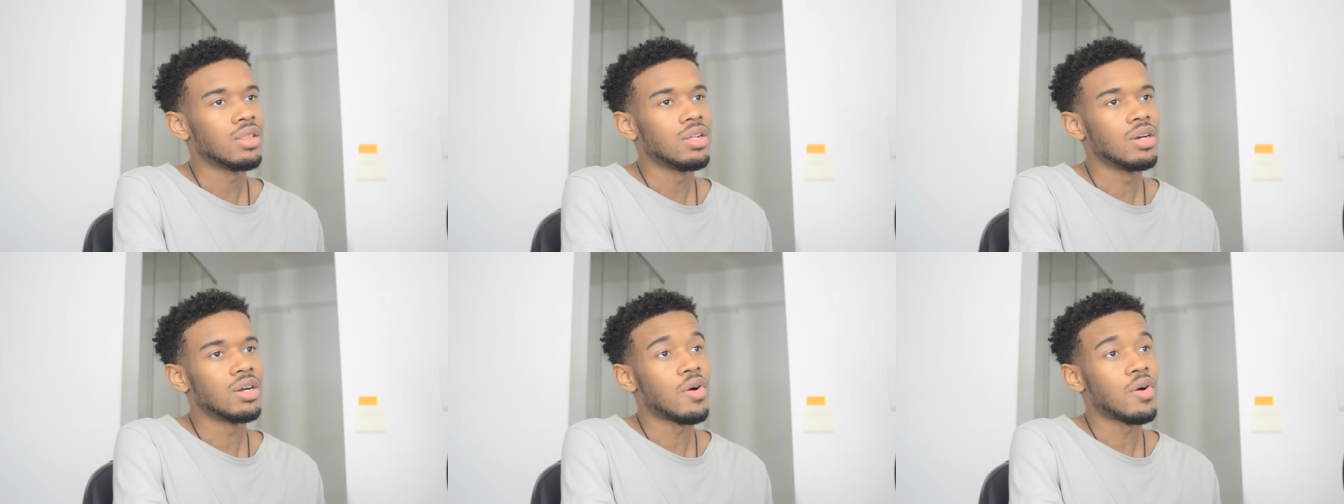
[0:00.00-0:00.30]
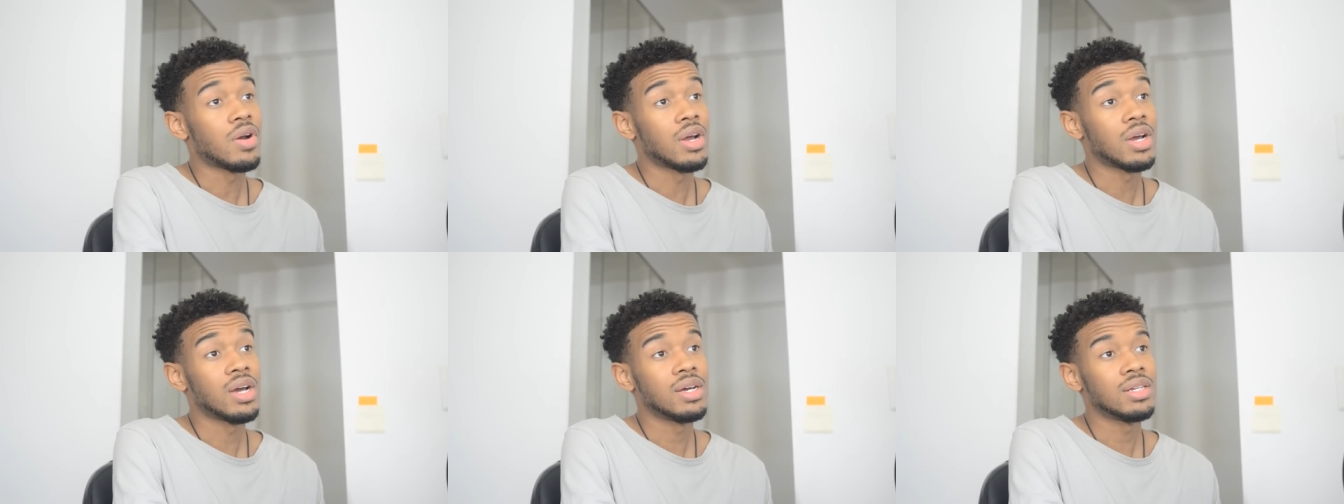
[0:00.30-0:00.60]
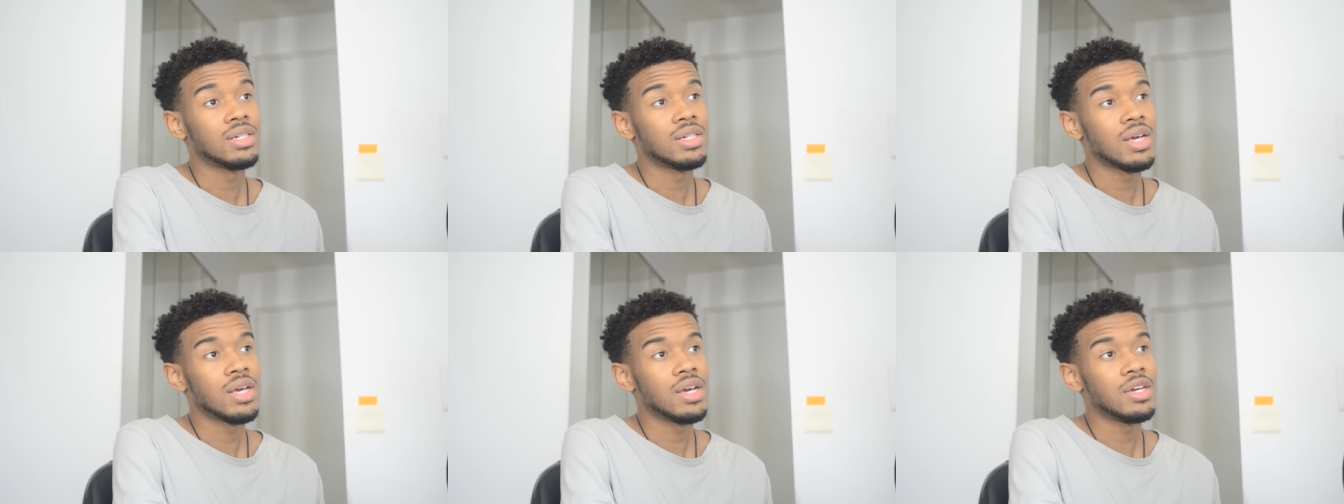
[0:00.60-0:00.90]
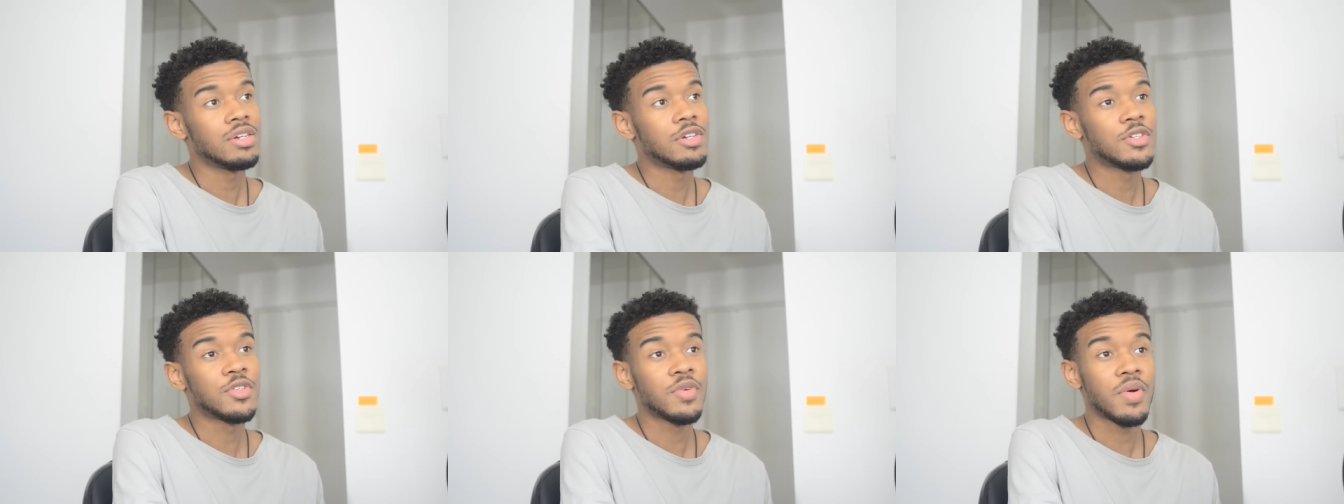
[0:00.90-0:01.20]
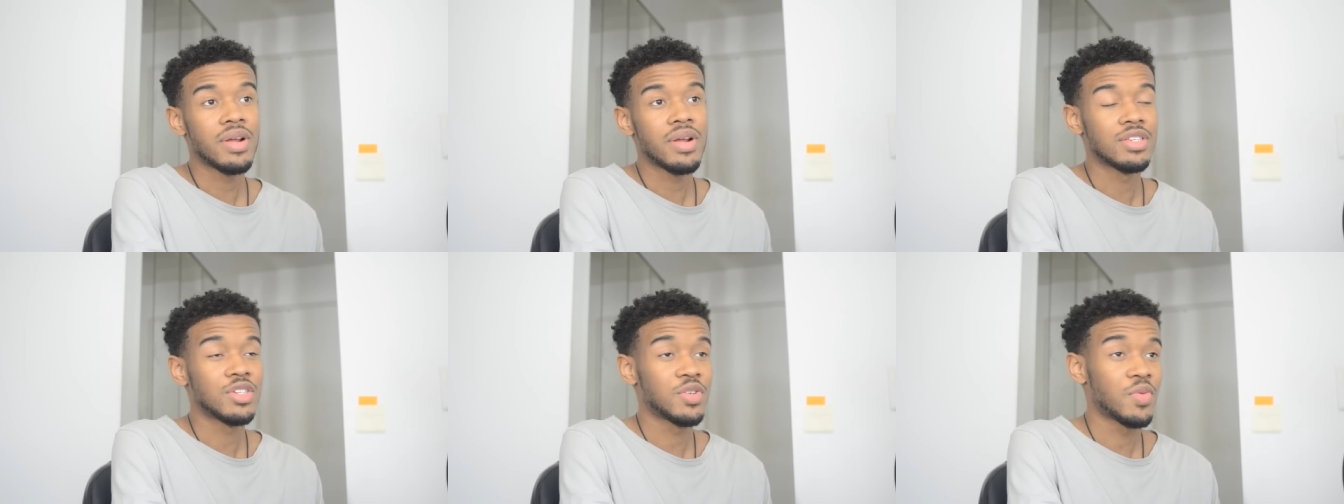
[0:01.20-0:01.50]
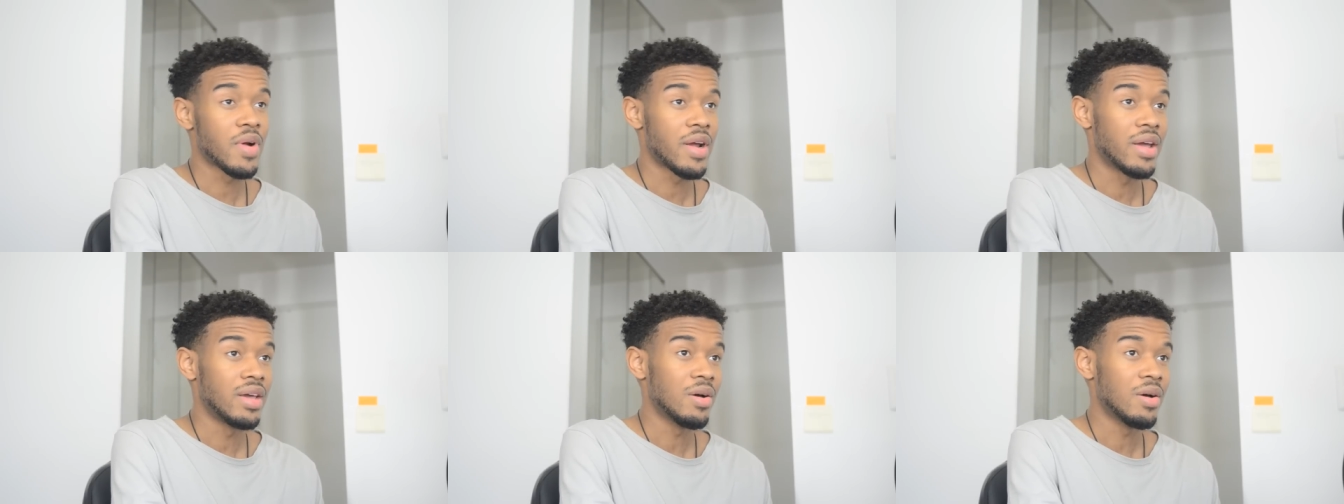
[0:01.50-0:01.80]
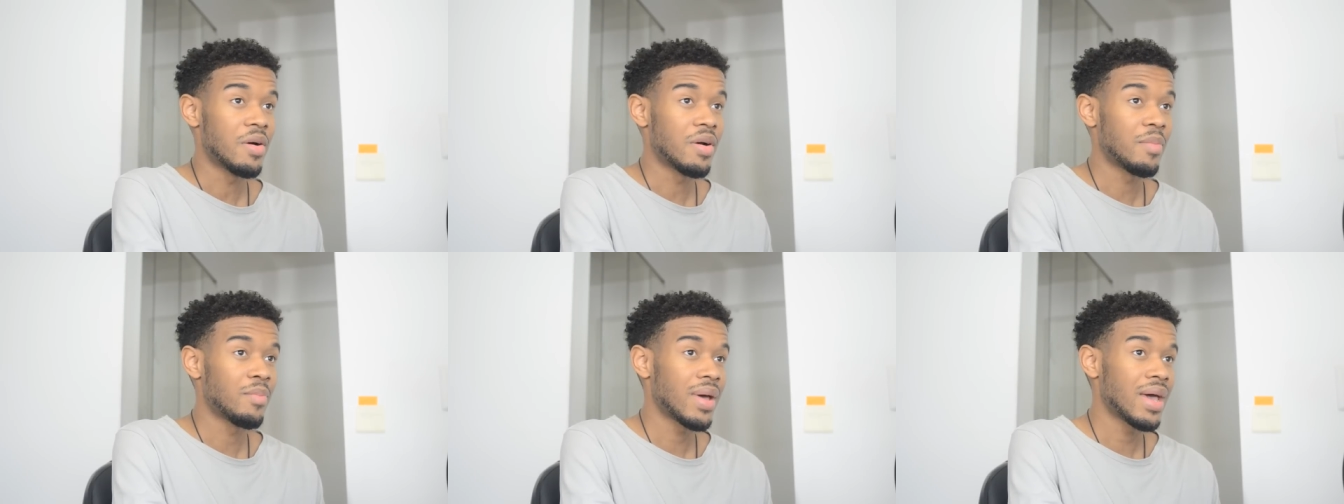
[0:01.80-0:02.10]
Look, on a good day, Detroit is
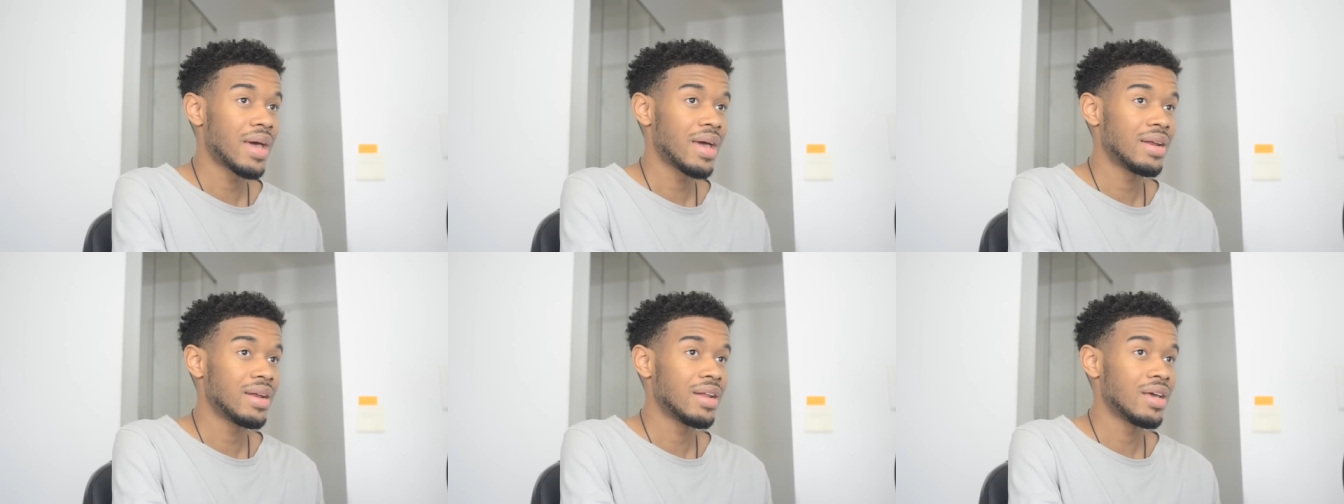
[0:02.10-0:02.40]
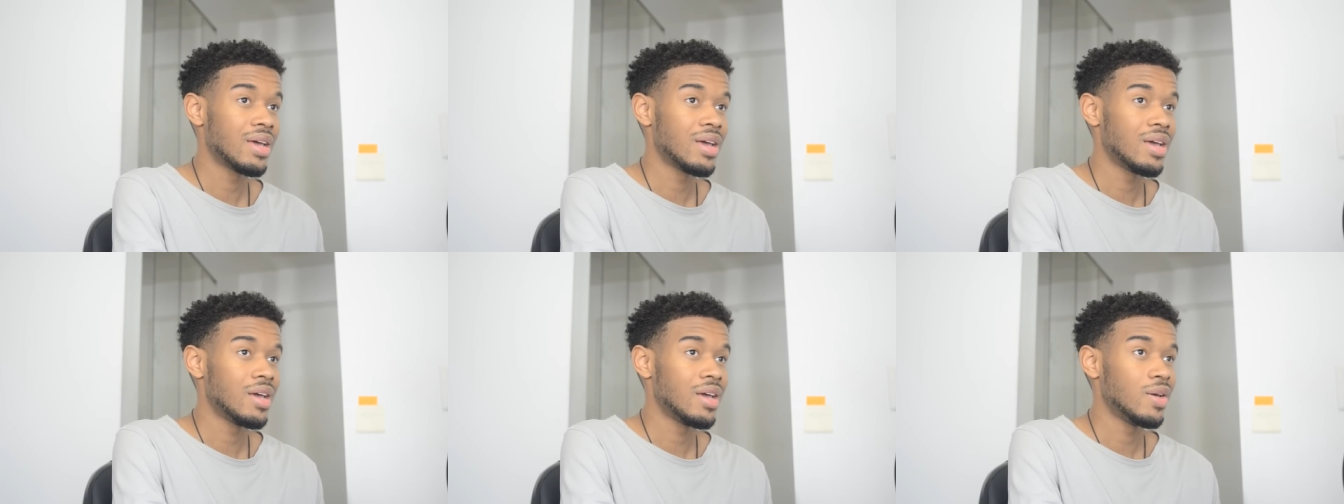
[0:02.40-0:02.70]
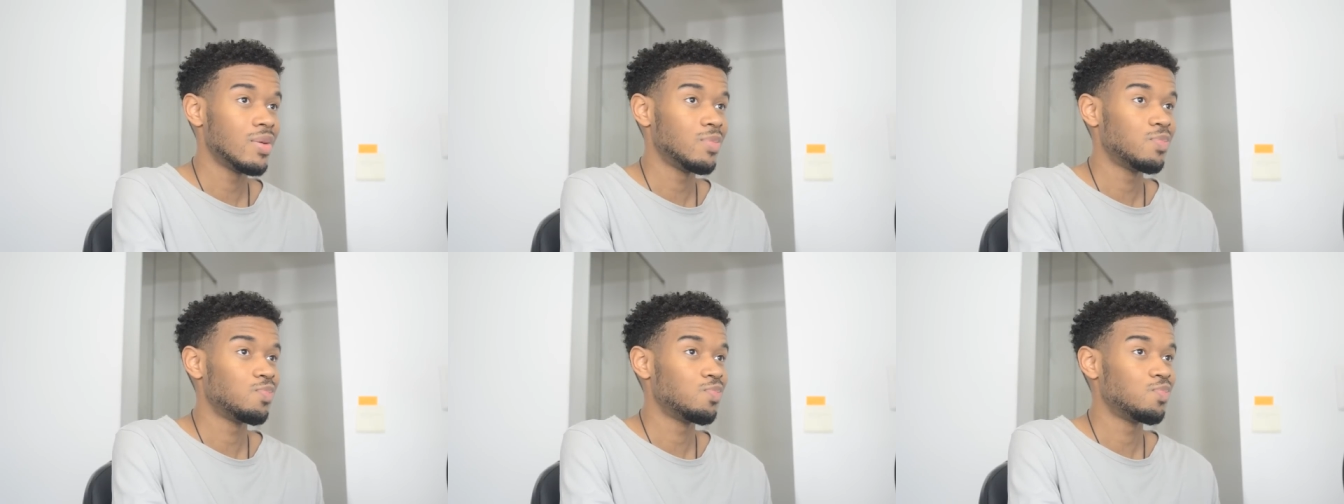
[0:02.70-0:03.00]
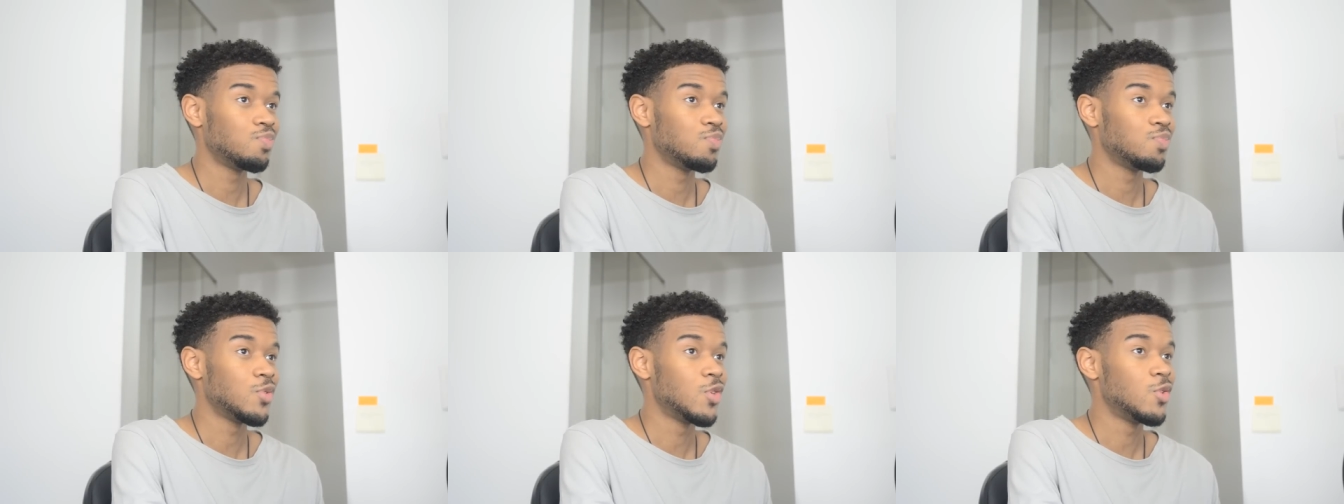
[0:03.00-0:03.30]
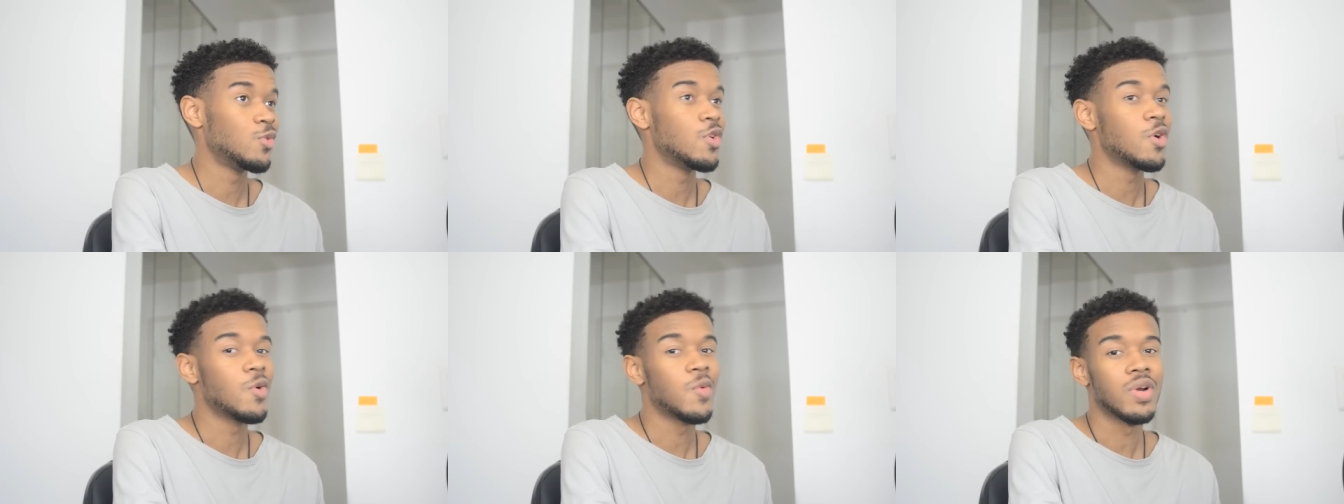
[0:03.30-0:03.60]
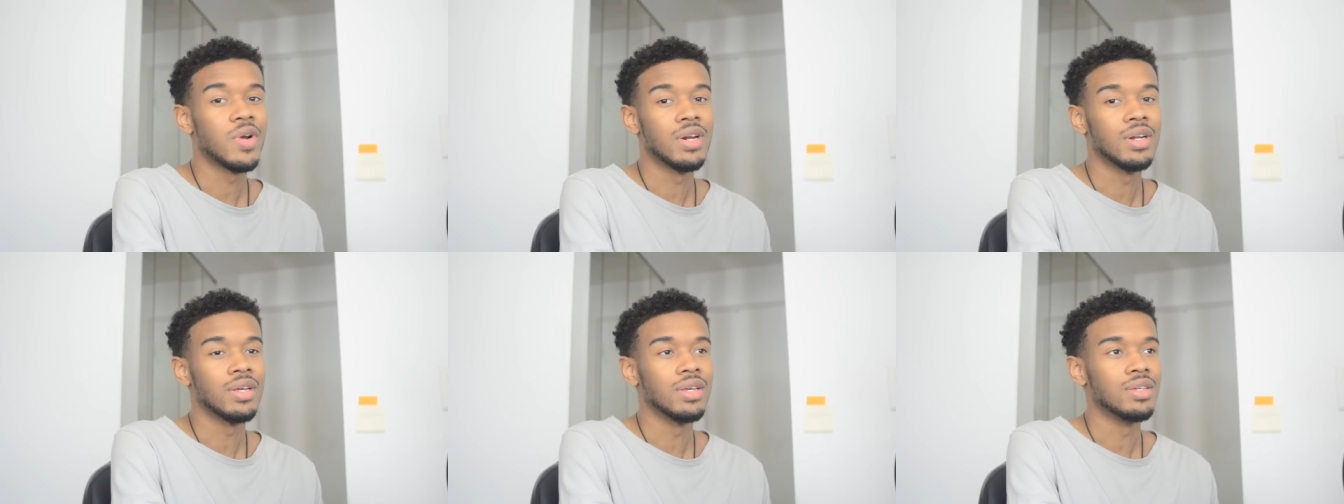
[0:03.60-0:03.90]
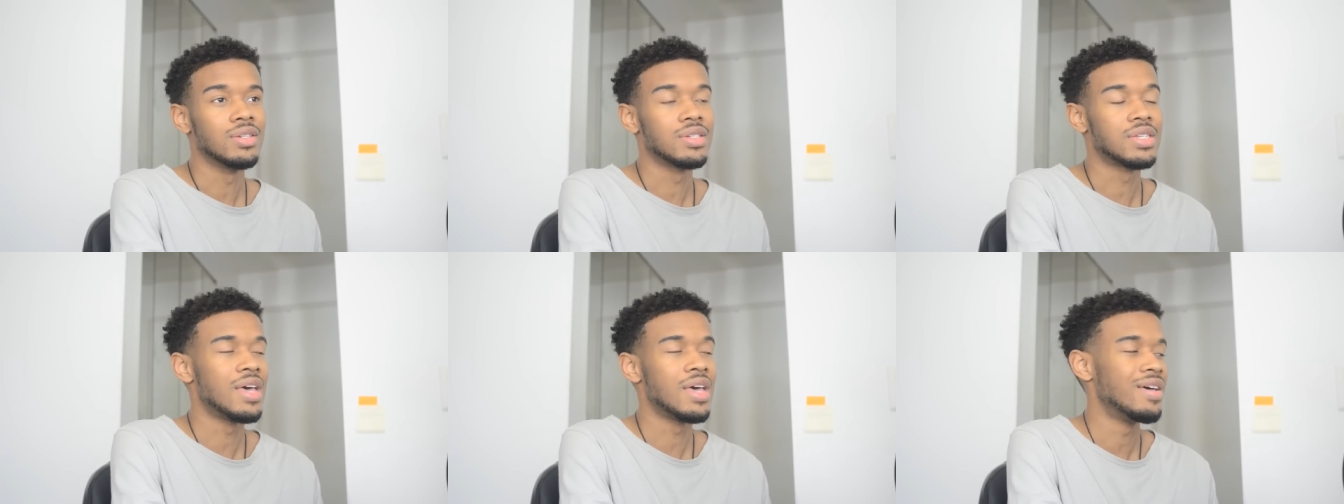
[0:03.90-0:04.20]
great. On a bad day, you know what it
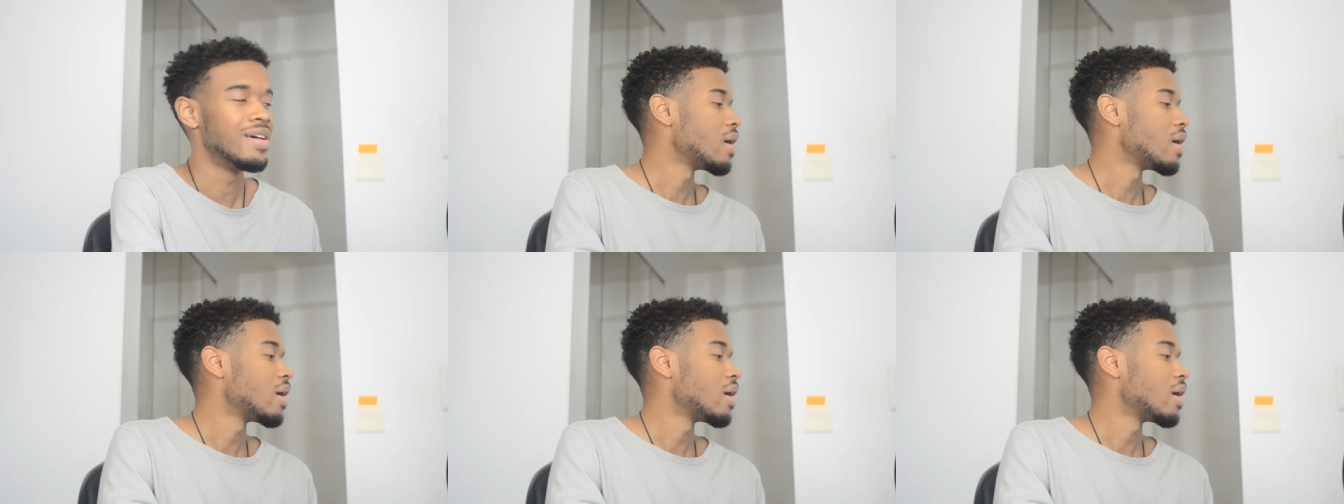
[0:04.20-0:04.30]
is.